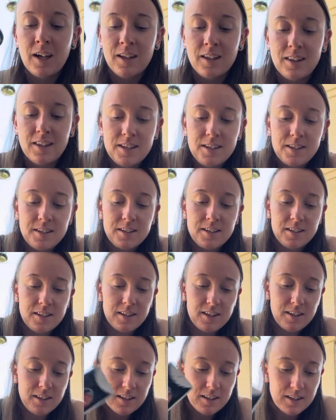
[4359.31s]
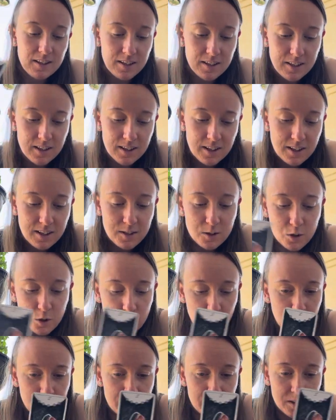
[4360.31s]
This is a
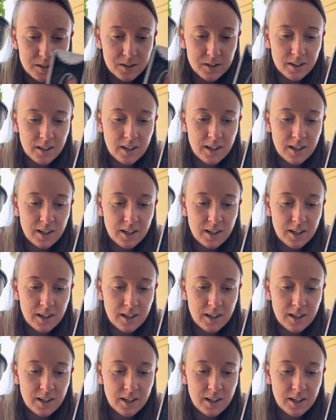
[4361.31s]
choice.